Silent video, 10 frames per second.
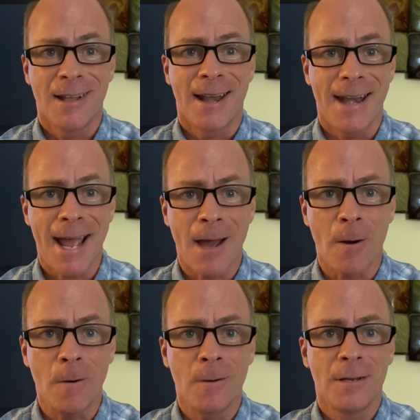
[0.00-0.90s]

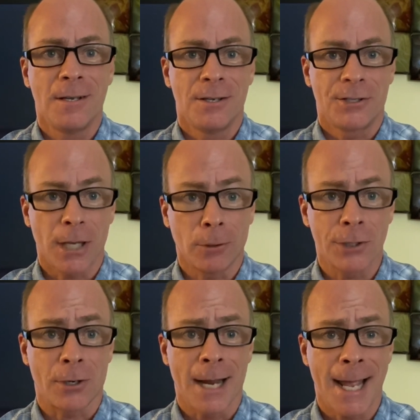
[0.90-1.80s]
Now,
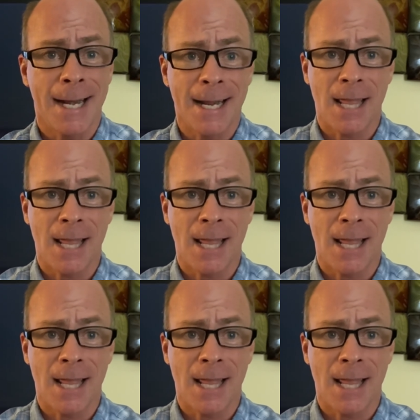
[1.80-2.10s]
sellers are handing